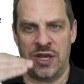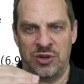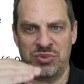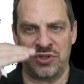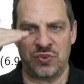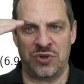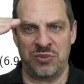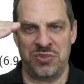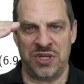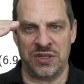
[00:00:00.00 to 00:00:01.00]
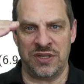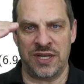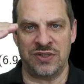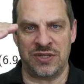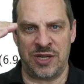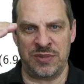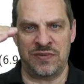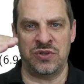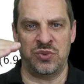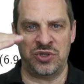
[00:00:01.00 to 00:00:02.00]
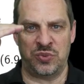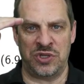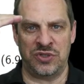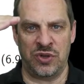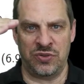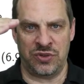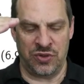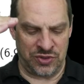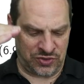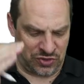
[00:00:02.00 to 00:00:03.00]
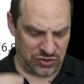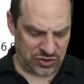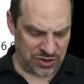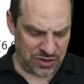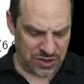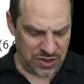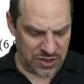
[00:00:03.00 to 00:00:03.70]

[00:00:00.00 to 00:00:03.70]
n plus 1 being the next time level at which we don't know the solution,